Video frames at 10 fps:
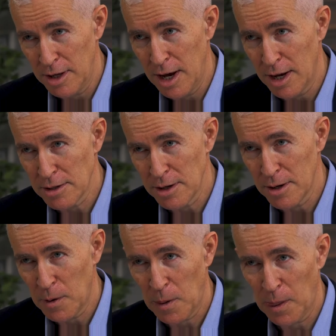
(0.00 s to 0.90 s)
yes. And
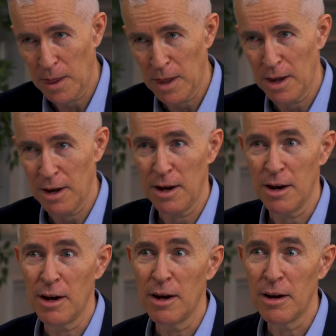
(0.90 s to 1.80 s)
it was the first person I
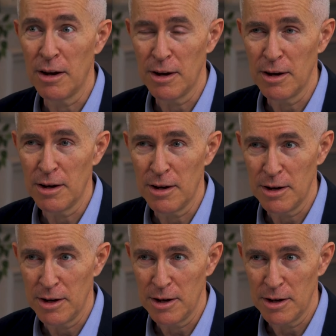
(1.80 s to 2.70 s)
ever went
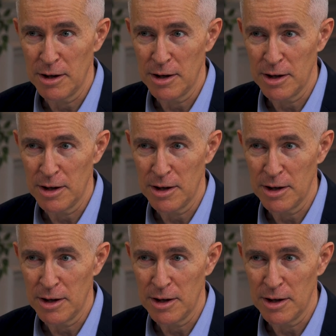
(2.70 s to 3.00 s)
dealt with.